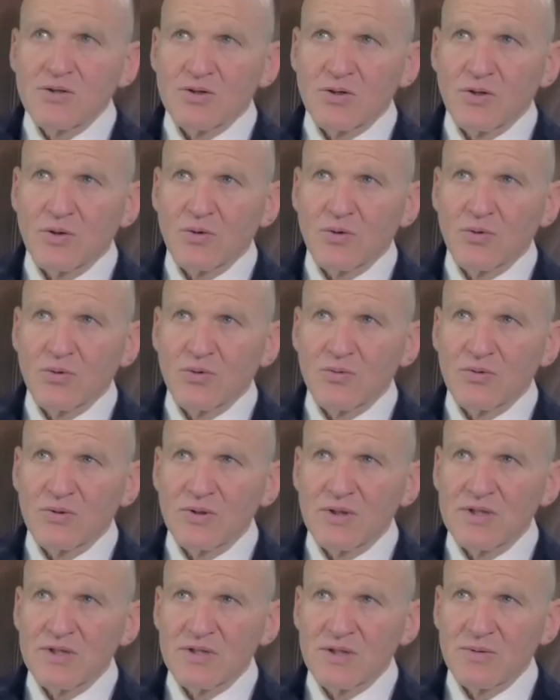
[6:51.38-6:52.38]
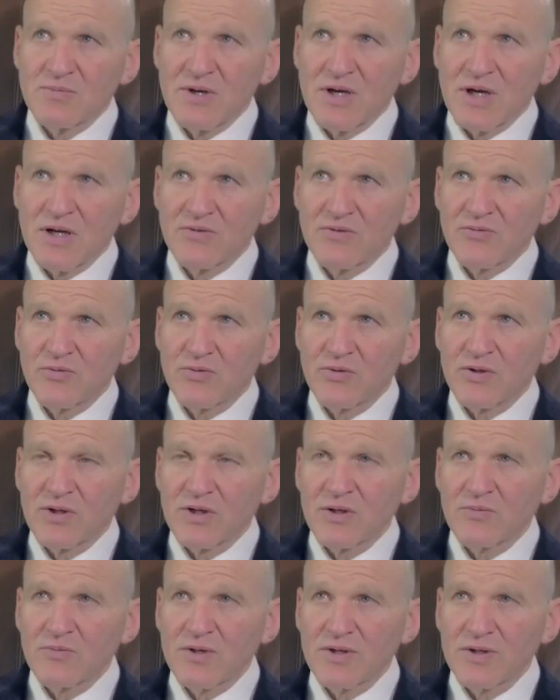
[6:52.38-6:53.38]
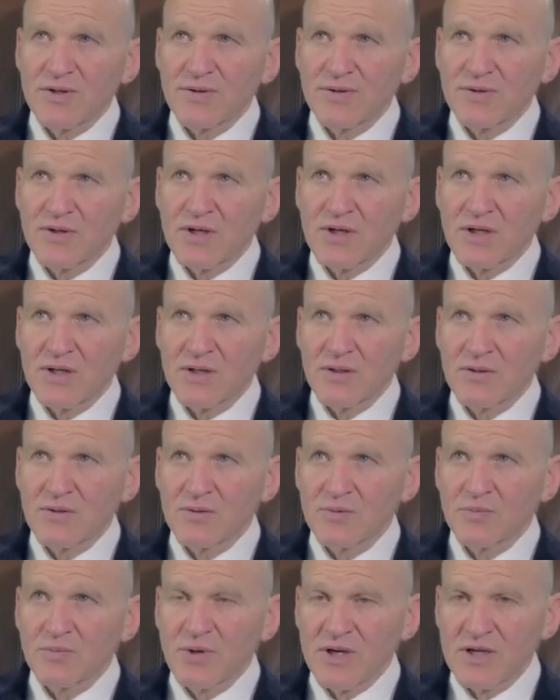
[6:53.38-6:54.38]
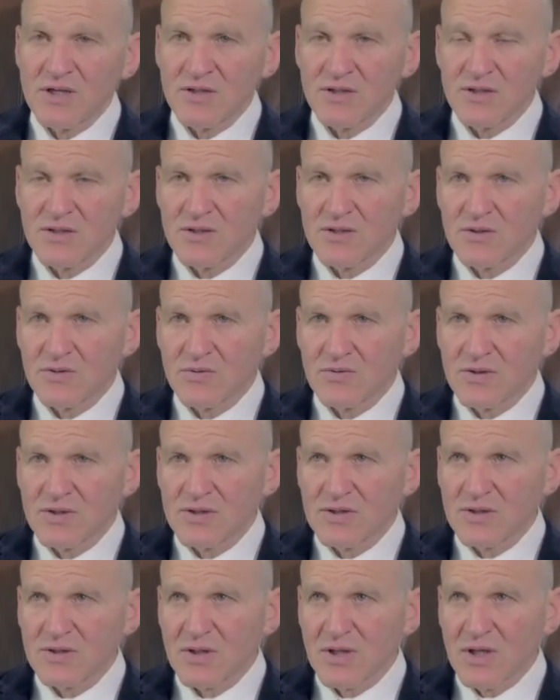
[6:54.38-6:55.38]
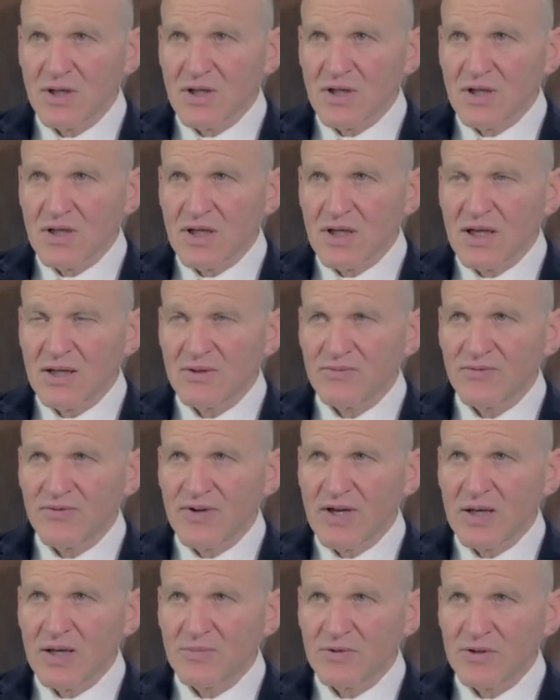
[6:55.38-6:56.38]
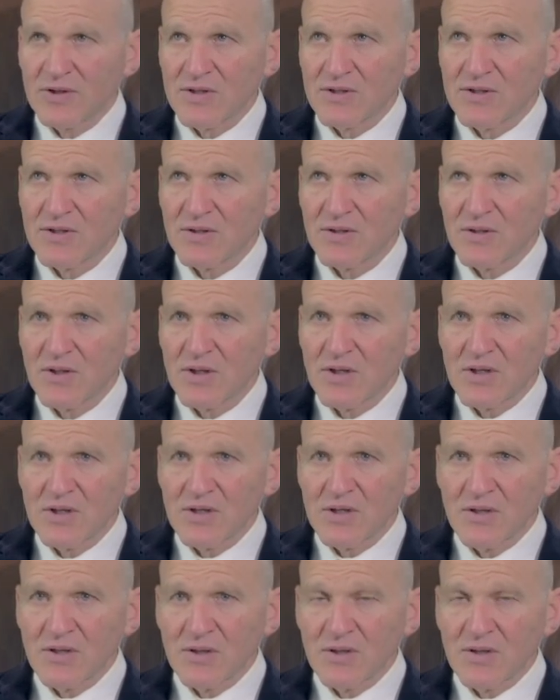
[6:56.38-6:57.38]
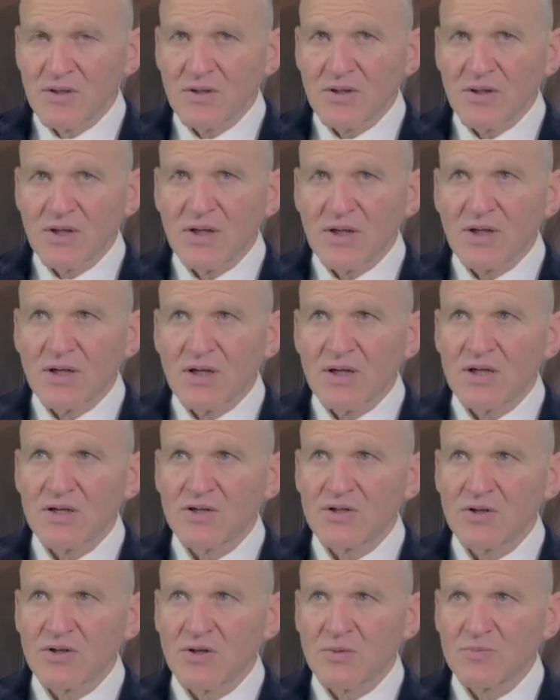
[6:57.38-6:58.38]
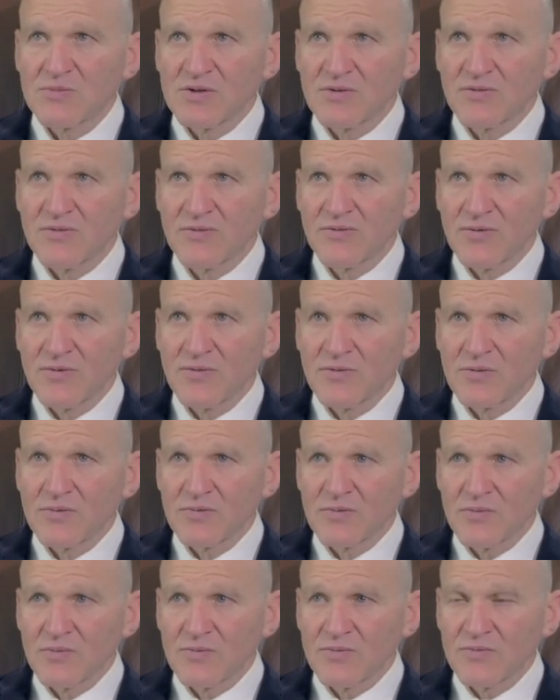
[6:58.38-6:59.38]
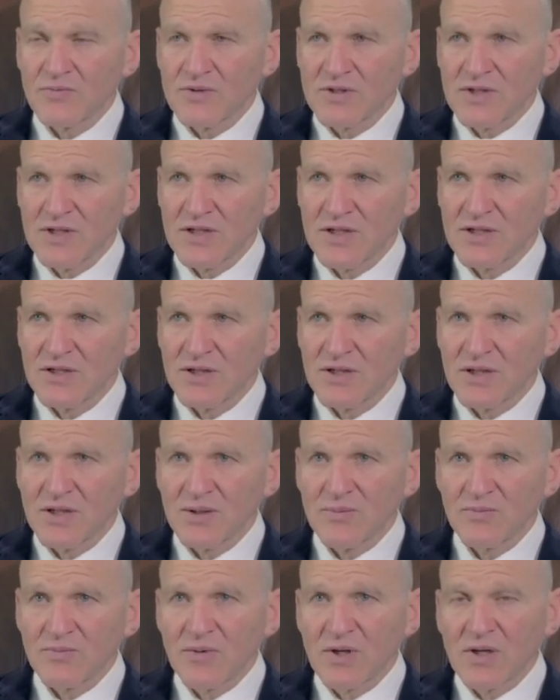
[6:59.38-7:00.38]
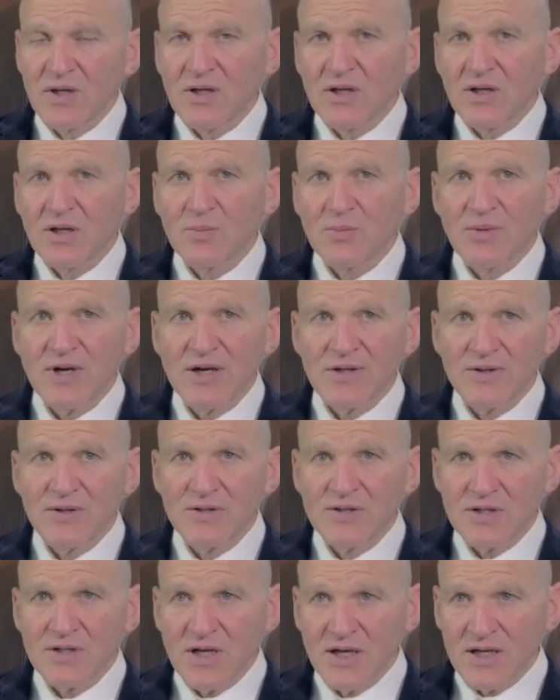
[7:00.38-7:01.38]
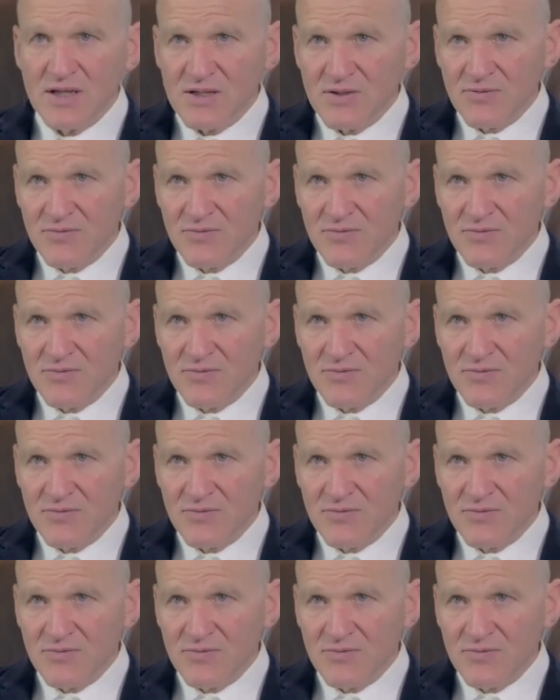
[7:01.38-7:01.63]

So it's a matter of working with patients, students, and families in terms of teaching them about the science